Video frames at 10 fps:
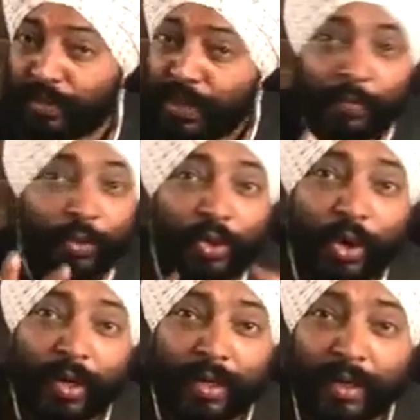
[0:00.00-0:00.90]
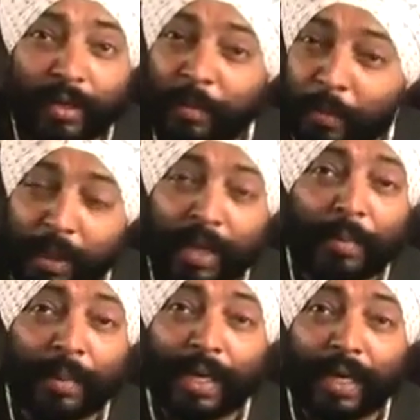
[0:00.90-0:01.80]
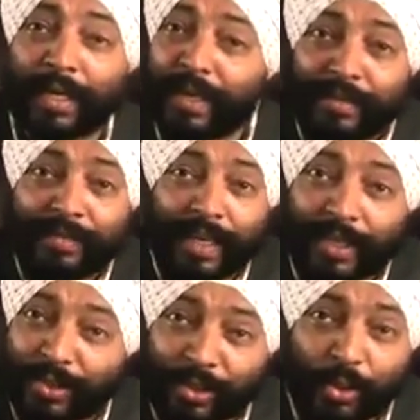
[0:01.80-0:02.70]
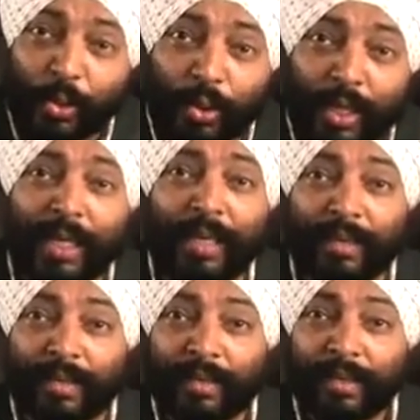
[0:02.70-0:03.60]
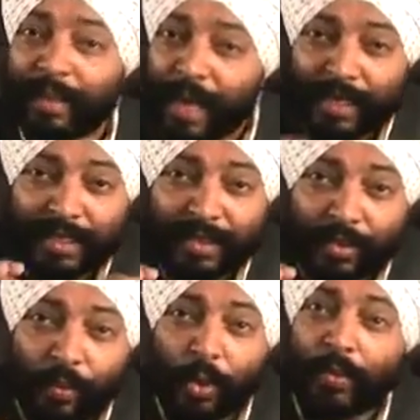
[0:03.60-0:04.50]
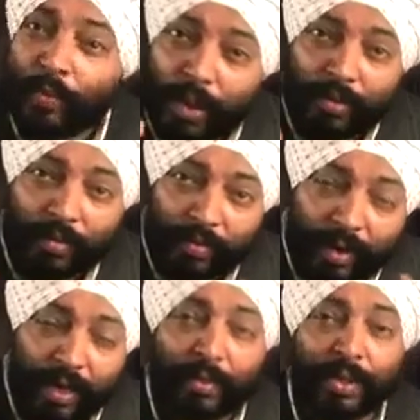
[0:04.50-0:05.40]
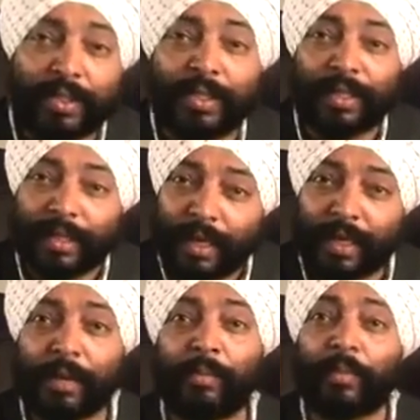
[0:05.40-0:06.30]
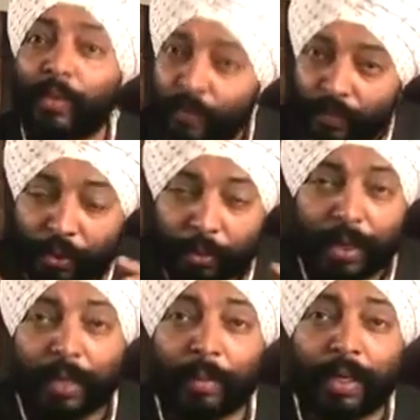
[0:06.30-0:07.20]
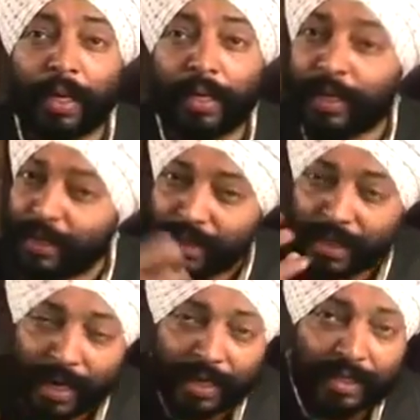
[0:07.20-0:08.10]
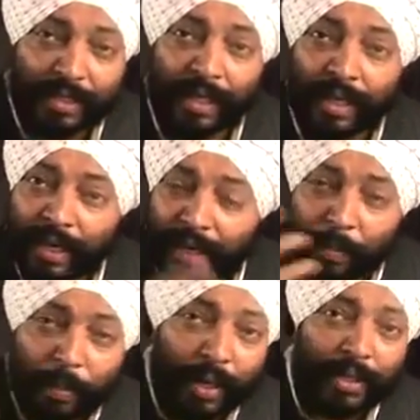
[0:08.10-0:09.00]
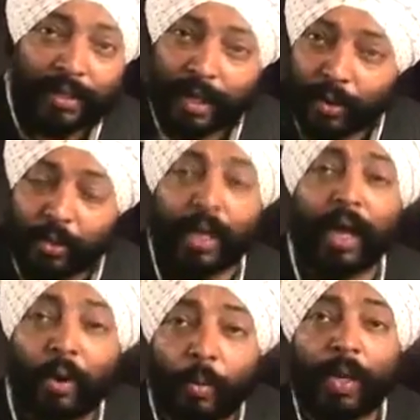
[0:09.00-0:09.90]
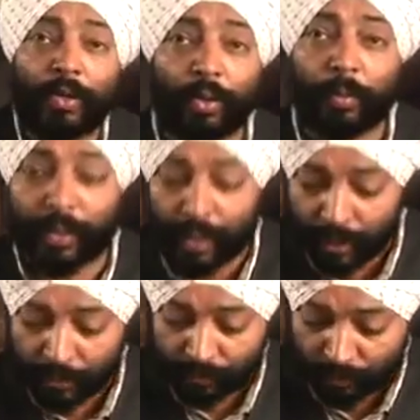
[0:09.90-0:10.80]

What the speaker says: They would not make a biryani if there is no ghee. That's one of the flavors that come when you make a biryani. It's nice, it imparts a good aroma to a biryani.